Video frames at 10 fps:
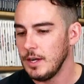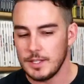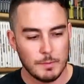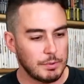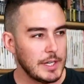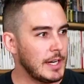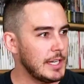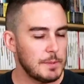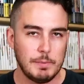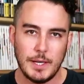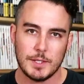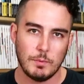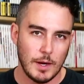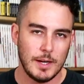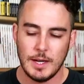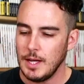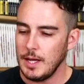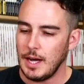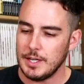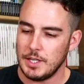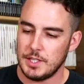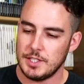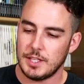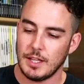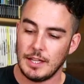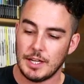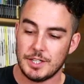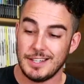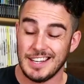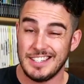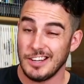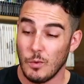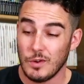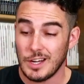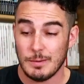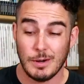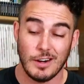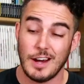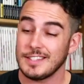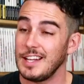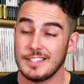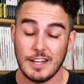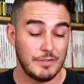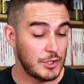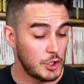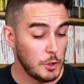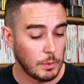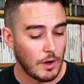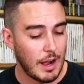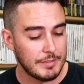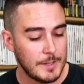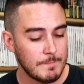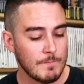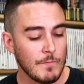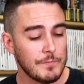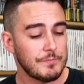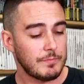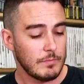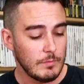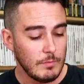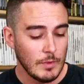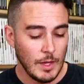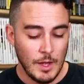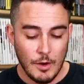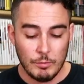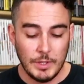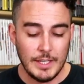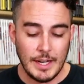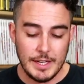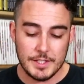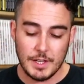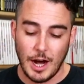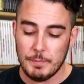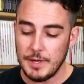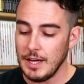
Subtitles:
some pretty nice PS1 additions to the collection, as I don't come across that stuff super often. Really nice copy